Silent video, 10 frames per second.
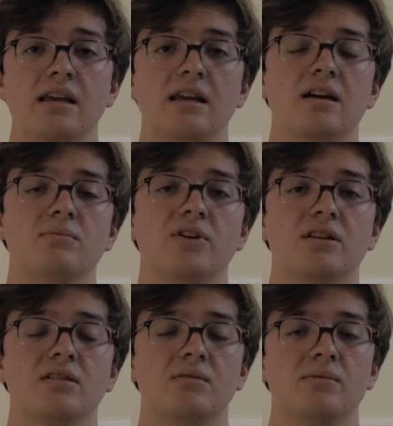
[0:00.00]
it helped
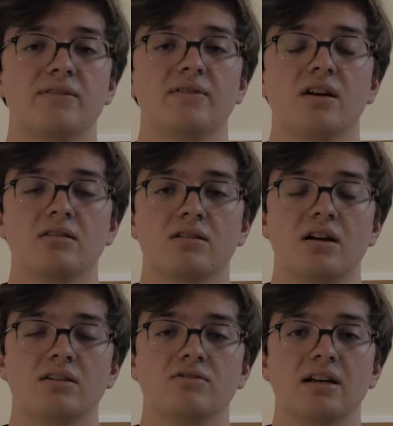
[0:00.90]
bring a little bit of color
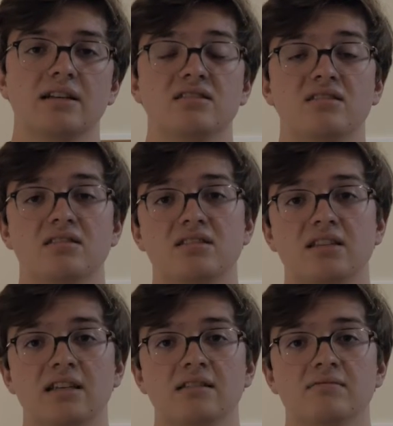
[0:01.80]
contrast to the
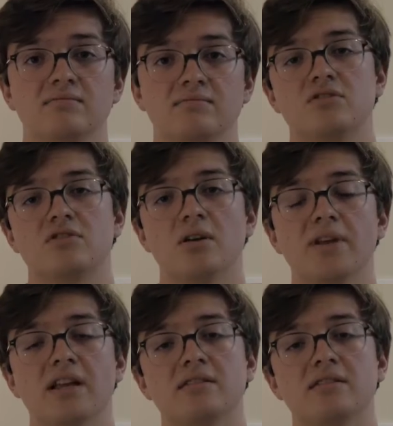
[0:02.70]
scene. Jumping